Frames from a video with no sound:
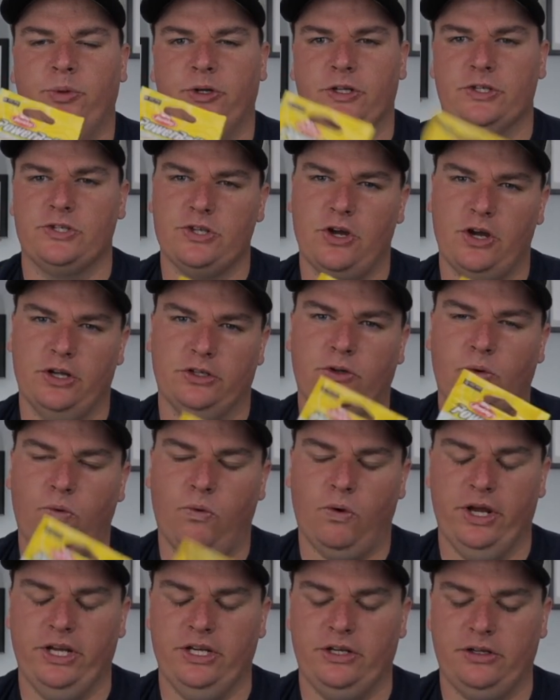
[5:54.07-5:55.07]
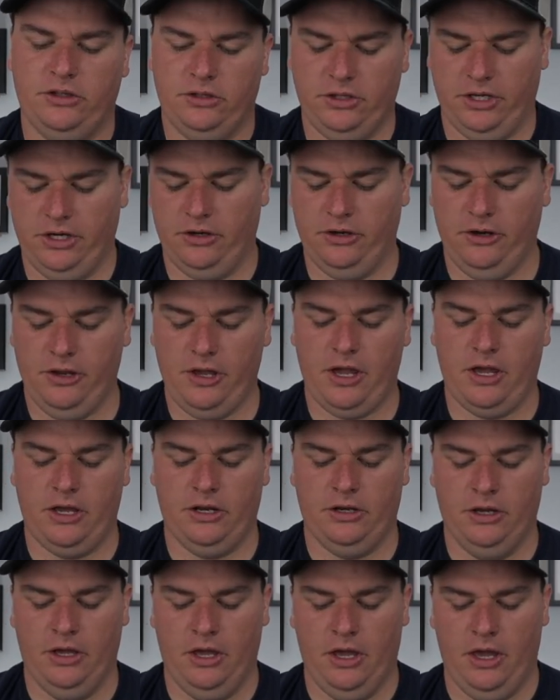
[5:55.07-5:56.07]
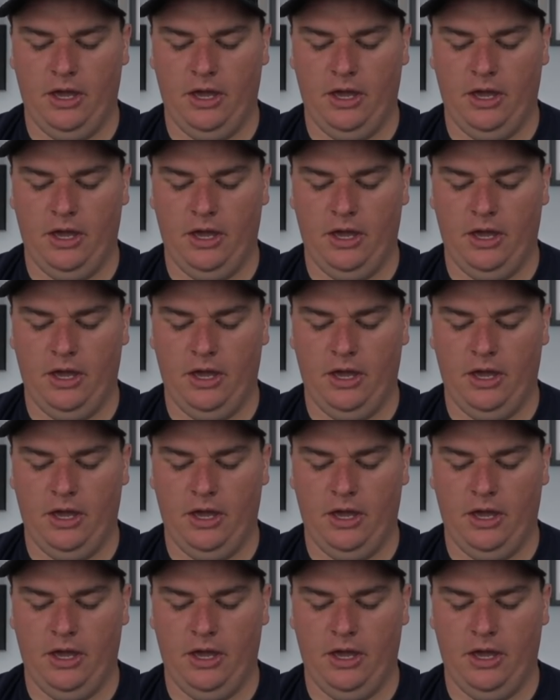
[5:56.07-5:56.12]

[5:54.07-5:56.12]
but it's not quite clear yet.